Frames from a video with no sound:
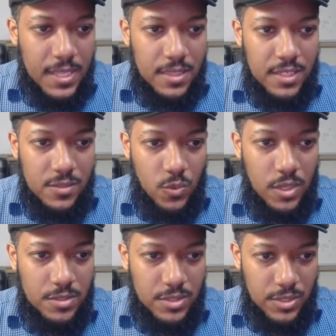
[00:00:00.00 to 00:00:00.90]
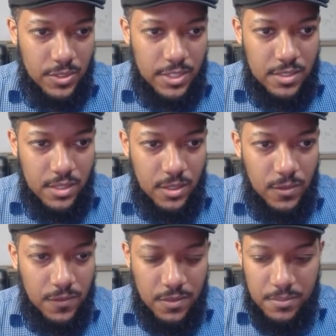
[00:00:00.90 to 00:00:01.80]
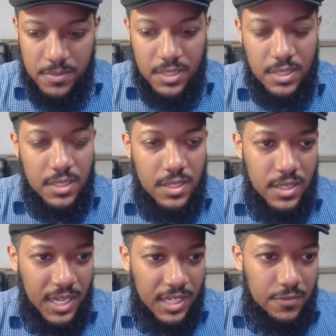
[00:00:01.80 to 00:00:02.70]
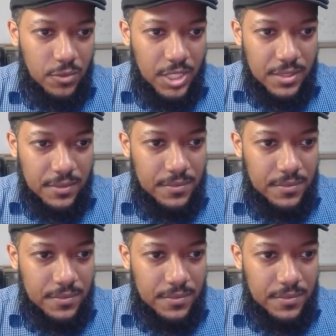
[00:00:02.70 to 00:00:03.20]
These walls are going to go from -1,